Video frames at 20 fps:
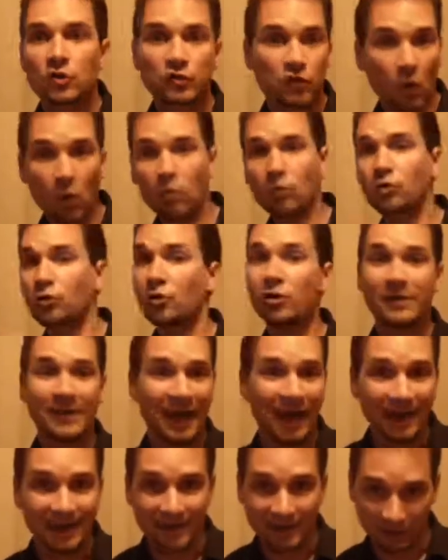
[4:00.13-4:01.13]
don't look
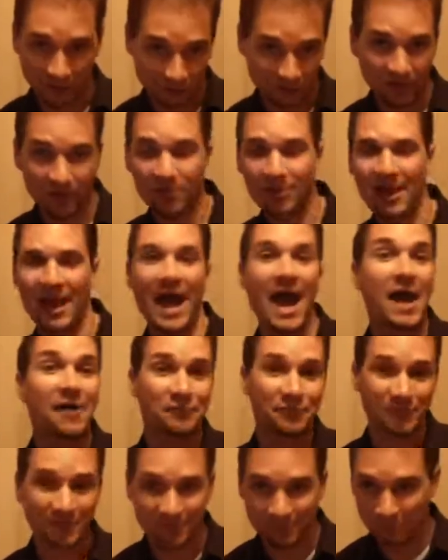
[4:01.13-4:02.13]
at it until
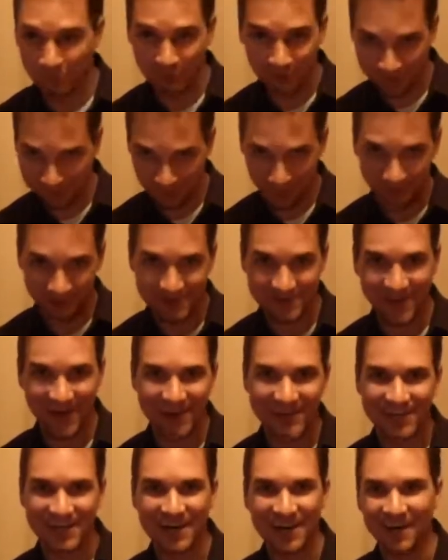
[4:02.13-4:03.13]
after we're
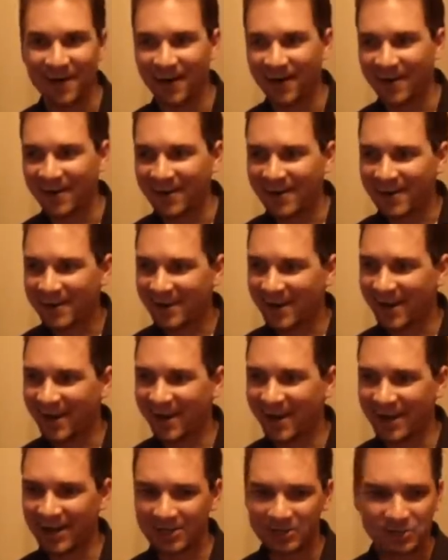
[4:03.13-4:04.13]
done here.
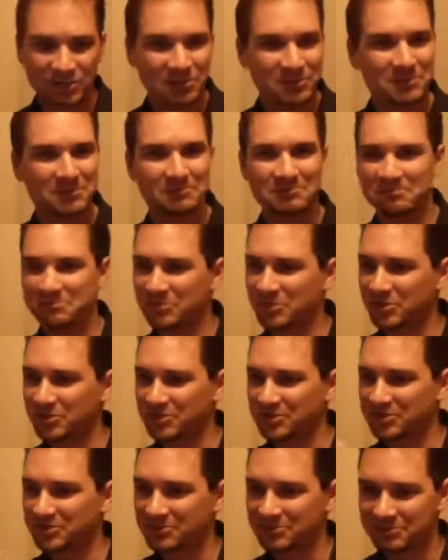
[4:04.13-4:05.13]
Just
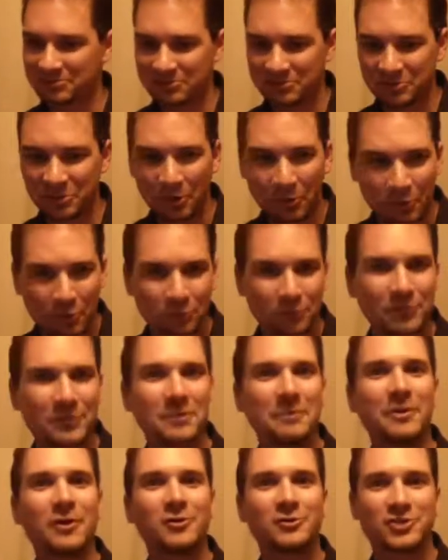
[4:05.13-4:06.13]
go through
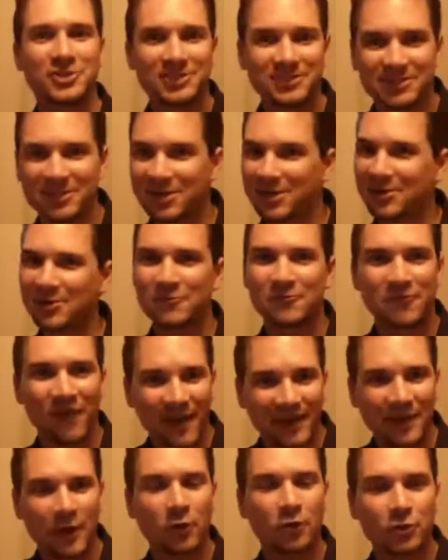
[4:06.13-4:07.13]
the motions here and
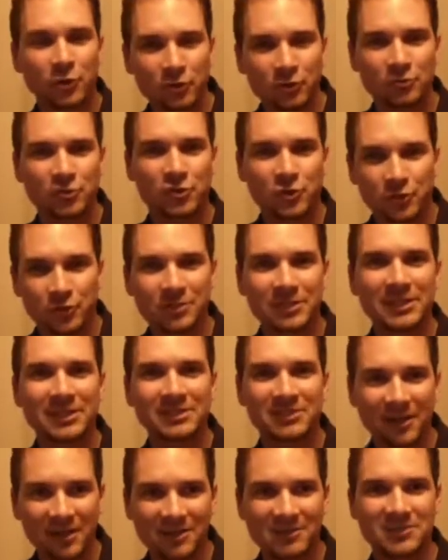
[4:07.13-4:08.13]
find out who
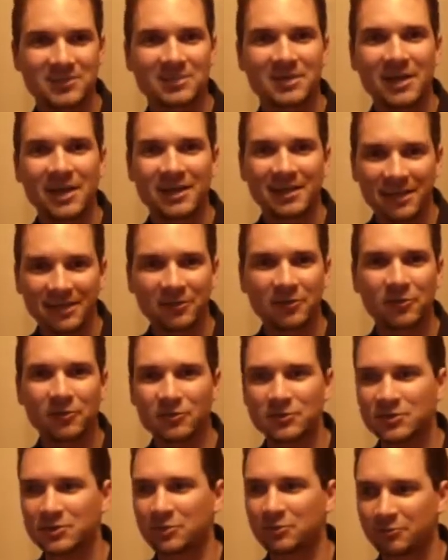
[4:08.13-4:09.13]
truly does get
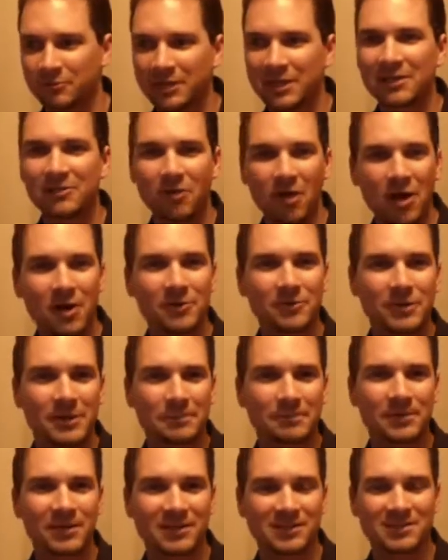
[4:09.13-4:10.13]
those 3
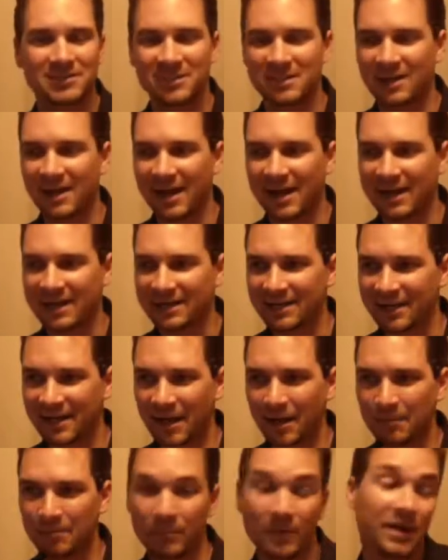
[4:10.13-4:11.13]
lottery picks tonight.
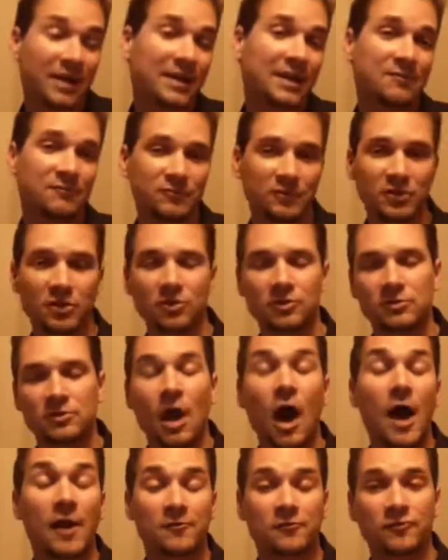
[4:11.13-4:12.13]
But if you're
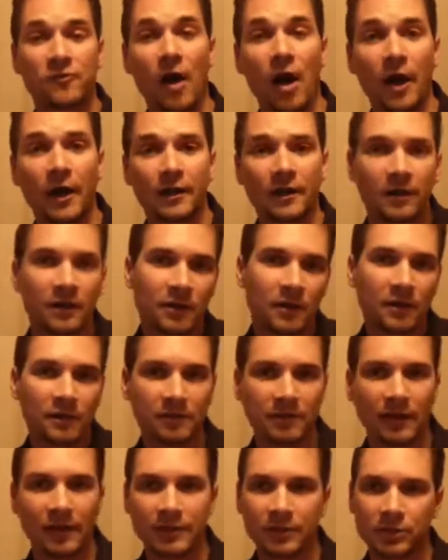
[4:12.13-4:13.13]
not fun,
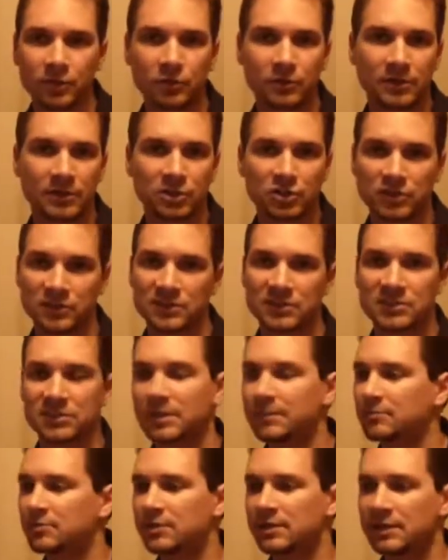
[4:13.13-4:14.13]
then you can just
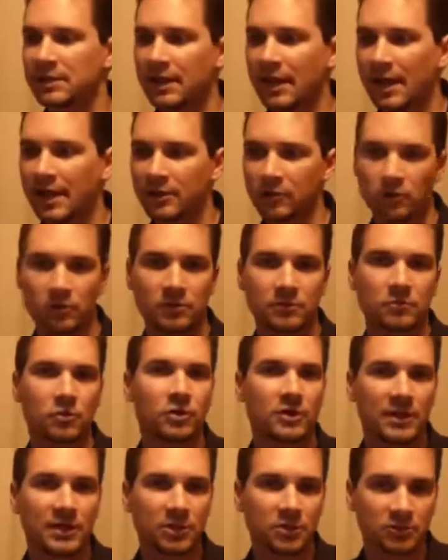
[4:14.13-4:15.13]
skip to the end or
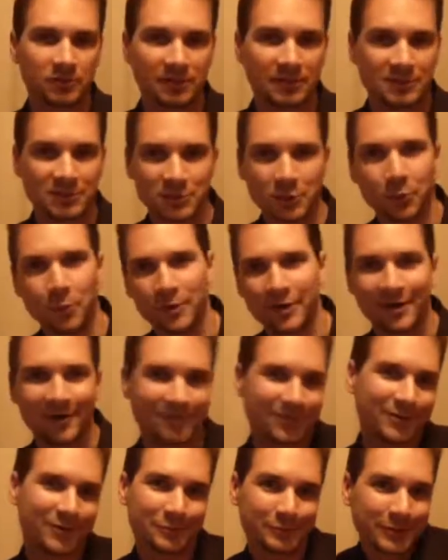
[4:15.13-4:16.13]
look at your list or
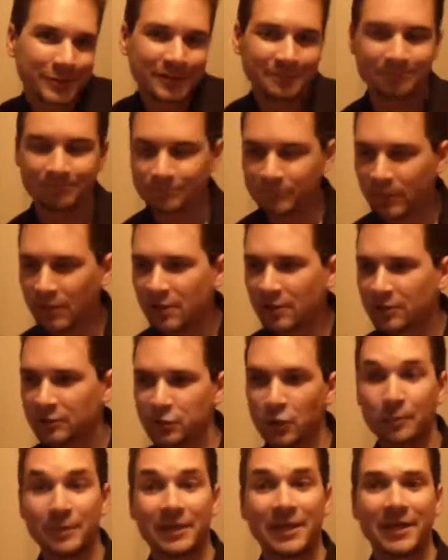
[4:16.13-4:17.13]
whatever. But
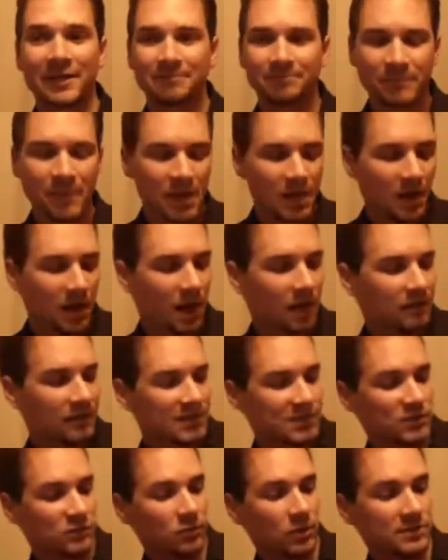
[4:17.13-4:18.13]
so be it.
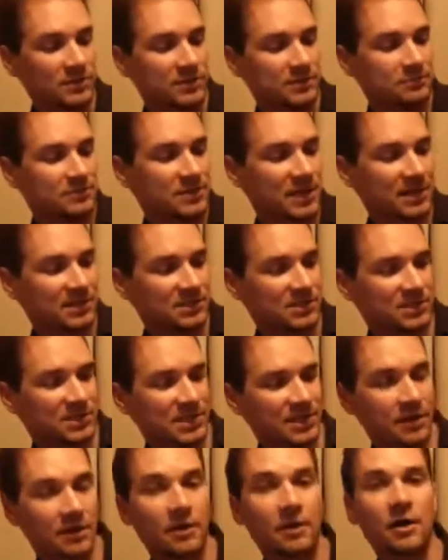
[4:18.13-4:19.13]
Let's run some tests
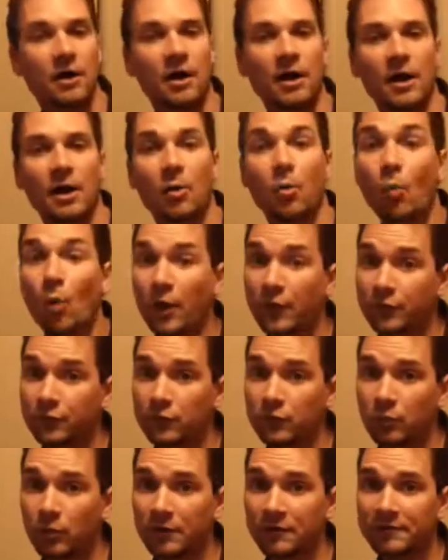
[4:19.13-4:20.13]
here. 1
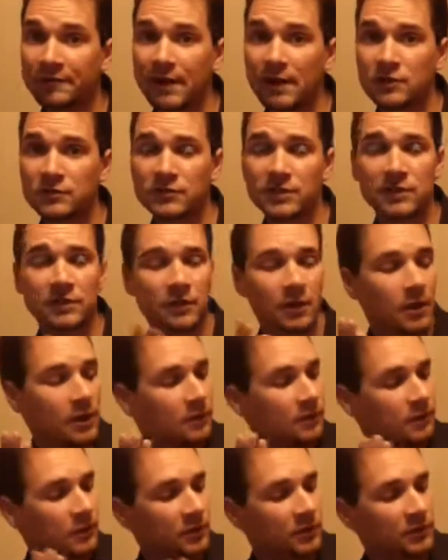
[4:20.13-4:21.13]
through 1,000.
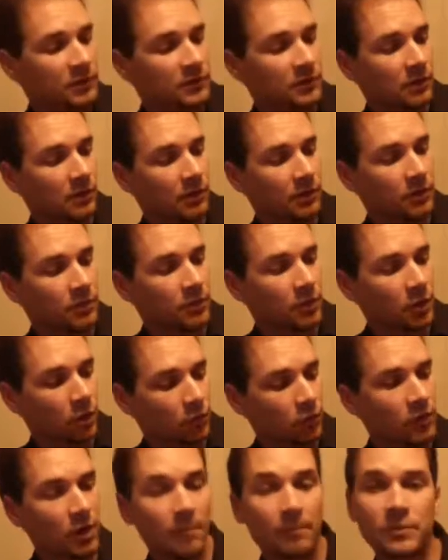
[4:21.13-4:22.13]
There are
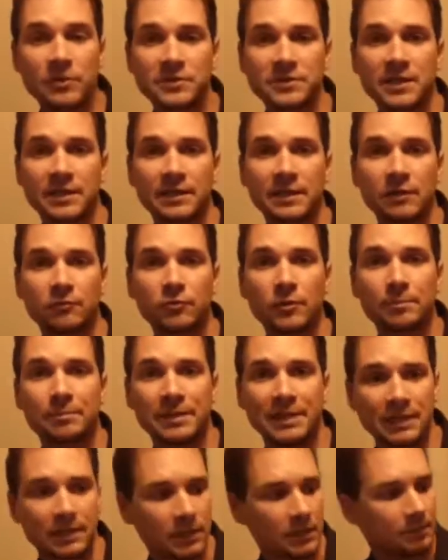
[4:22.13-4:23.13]
no numbers that get
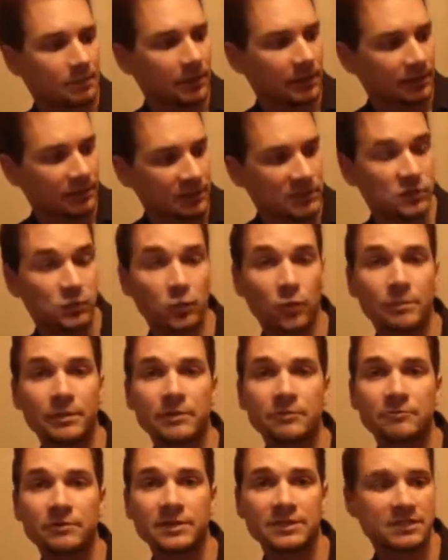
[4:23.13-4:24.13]
repeated, but this will
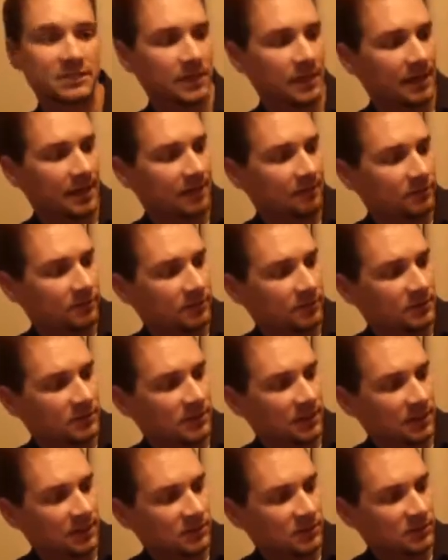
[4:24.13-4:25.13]
be reset after the
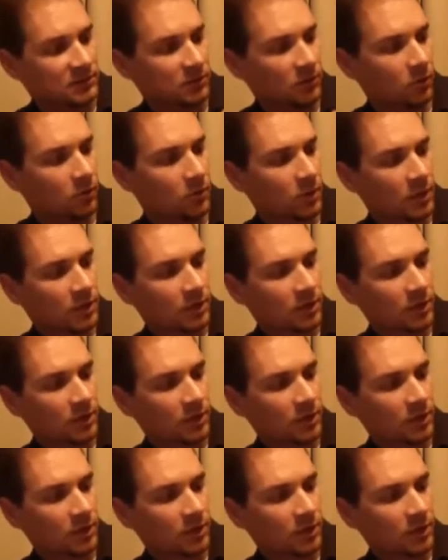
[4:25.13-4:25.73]
test. So